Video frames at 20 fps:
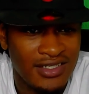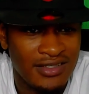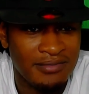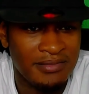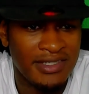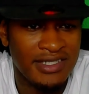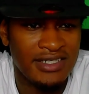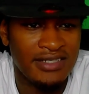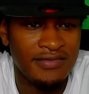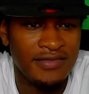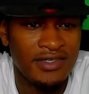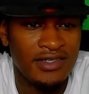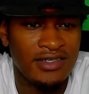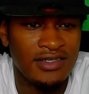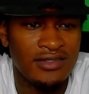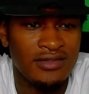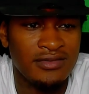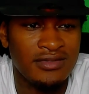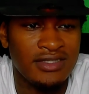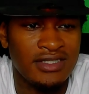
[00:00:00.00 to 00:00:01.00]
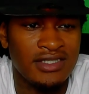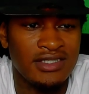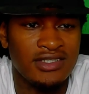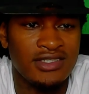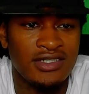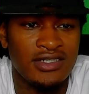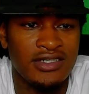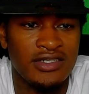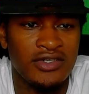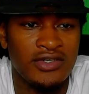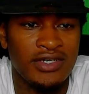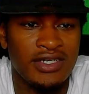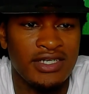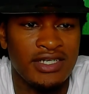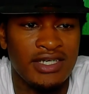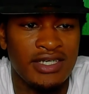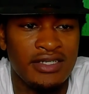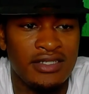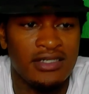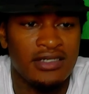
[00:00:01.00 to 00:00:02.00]
Man, if y'all don't get y'all
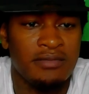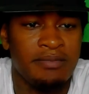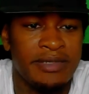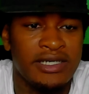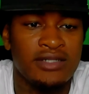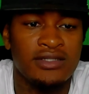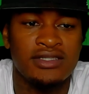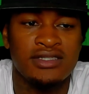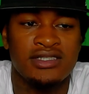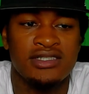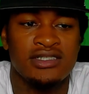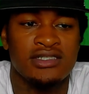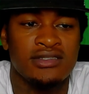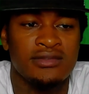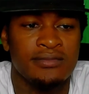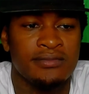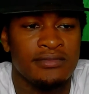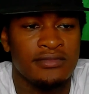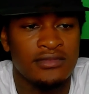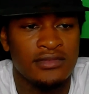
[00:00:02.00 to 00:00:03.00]
granddaddy up off the gym,